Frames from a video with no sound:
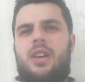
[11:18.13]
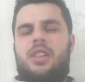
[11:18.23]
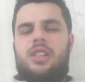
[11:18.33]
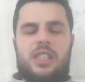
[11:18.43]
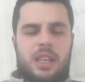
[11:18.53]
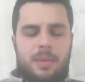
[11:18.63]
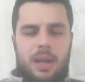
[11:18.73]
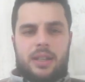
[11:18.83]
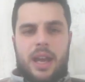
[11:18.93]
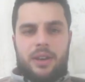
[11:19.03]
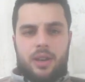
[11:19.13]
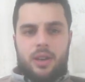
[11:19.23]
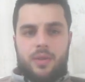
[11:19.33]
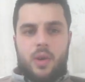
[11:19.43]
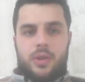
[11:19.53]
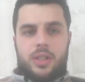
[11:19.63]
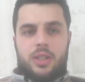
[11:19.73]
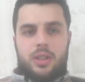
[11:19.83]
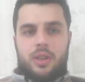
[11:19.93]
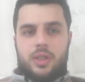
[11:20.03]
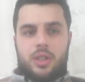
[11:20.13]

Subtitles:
similar technical advantages over